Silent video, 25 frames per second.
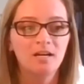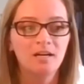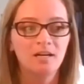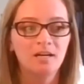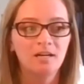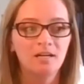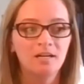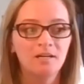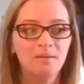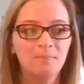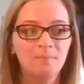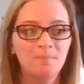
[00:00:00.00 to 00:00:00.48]

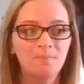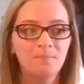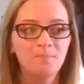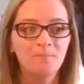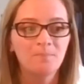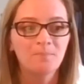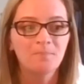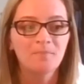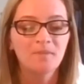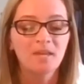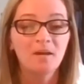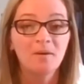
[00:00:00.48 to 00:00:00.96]

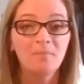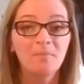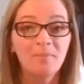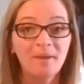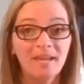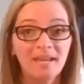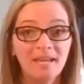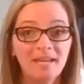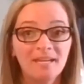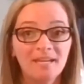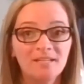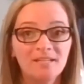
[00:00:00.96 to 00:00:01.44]
a
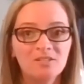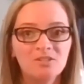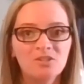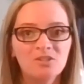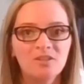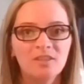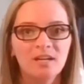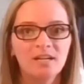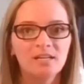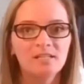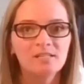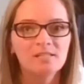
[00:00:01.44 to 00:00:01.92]

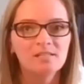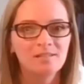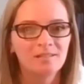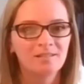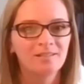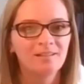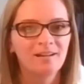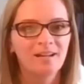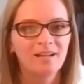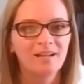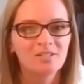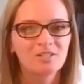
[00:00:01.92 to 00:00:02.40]
page that I
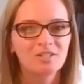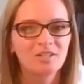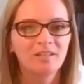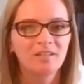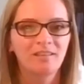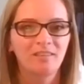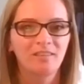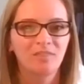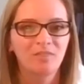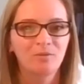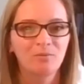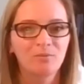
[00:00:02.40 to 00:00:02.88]
started
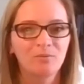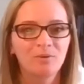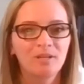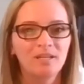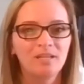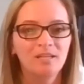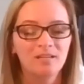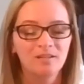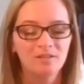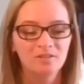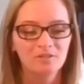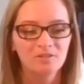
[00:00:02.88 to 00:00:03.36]
actually 3
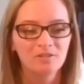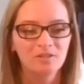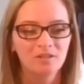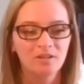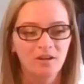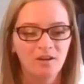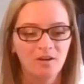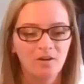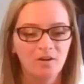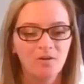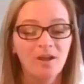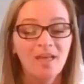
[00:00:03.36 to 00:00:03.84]
years
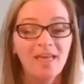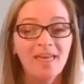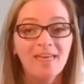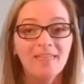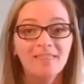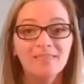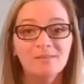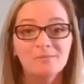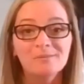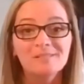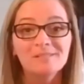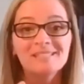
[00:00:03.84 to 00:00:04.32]
ago.
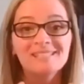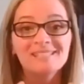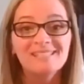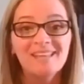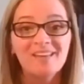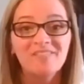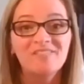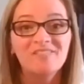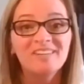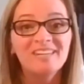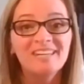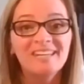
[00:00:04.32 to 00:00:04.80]
It was
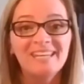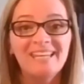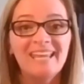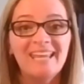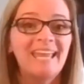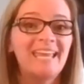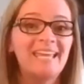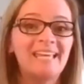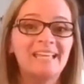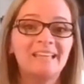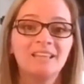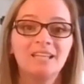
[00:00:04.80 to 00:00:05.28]

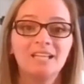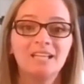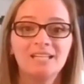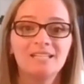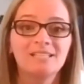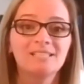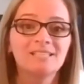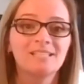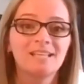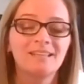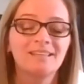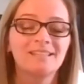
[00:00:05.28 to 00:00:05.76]
78
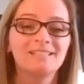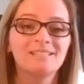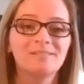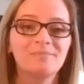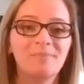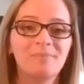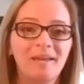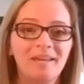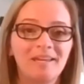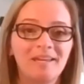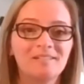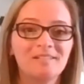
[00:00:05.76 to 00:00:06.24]
likes on this
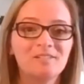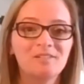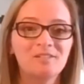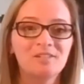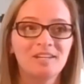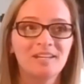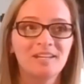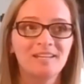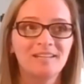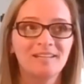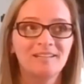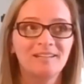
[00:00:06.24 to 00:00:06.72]
page
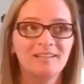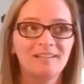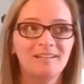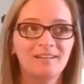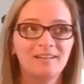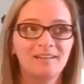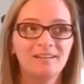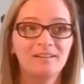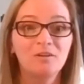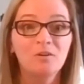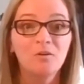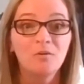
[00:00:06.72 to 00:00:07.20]
in
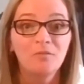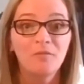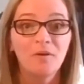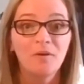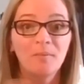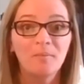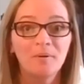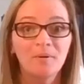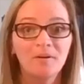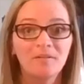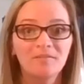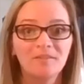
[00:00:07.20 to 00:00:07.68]

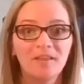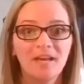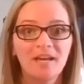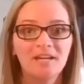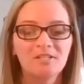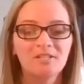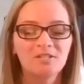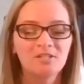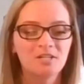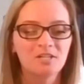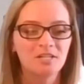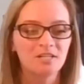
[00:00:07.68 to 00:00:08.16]
November of
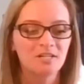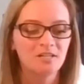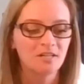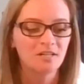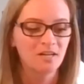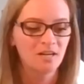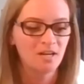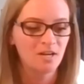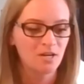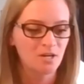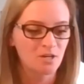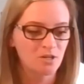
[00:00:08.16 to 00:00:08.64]
last
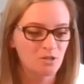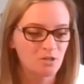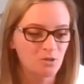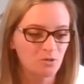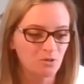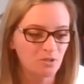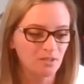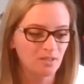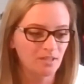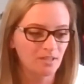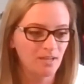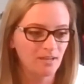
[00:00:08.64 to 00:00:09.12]
year,
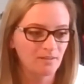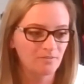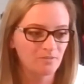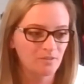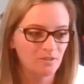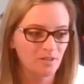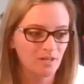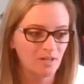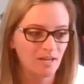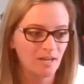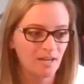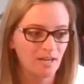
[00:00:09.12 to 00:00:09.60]
shortly
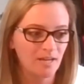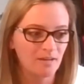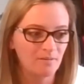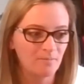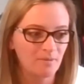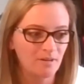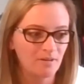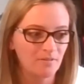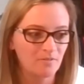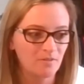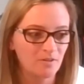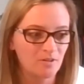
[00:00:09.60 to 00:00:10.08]
after I had
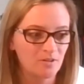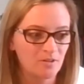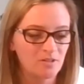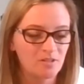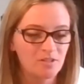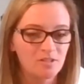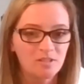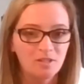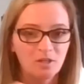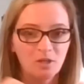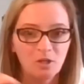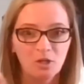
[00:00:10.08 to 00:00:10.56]
my
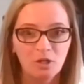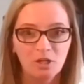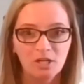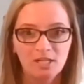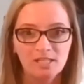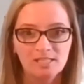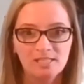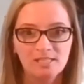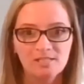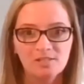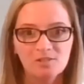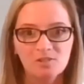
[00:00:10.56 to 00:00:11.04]
first
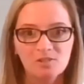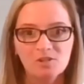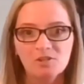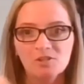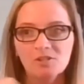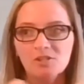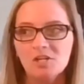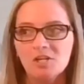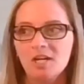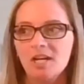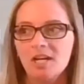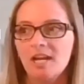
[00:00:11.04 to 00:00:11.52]
crazy
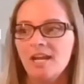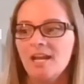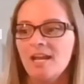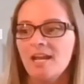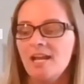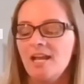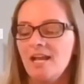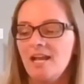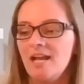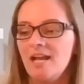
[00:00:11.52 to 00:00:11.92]
surgery.